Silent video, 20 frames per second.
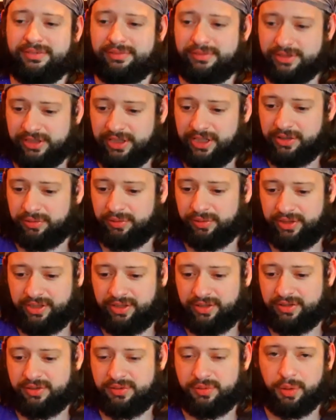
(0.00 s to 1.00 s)
literally
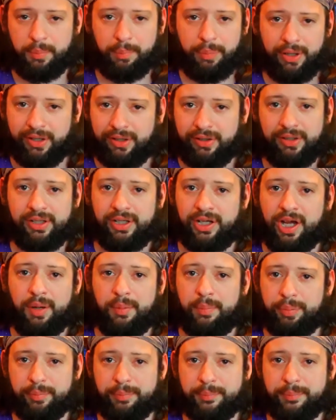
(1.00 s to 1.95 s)
going to start puddling up.